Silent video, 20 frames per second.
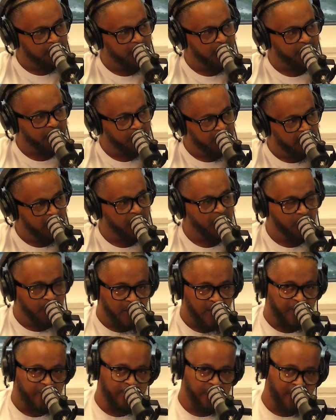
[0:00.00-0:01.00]
You'll like going there. Yeah.
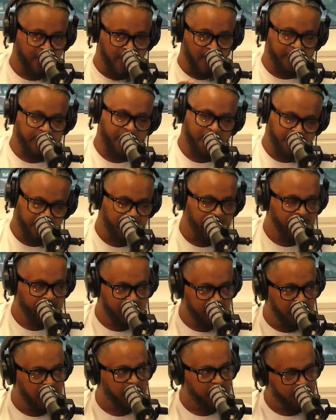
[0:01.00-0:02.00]
After we get out there,
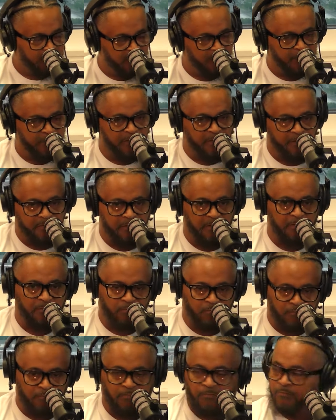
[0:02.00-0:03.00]
let me yeah. know. Yeah, Union
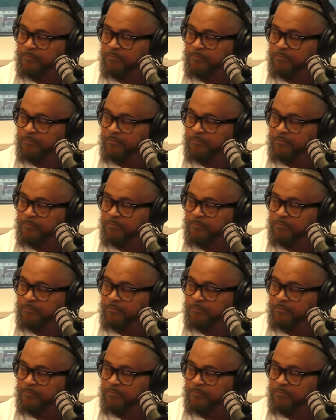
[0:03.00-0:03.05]
Hall.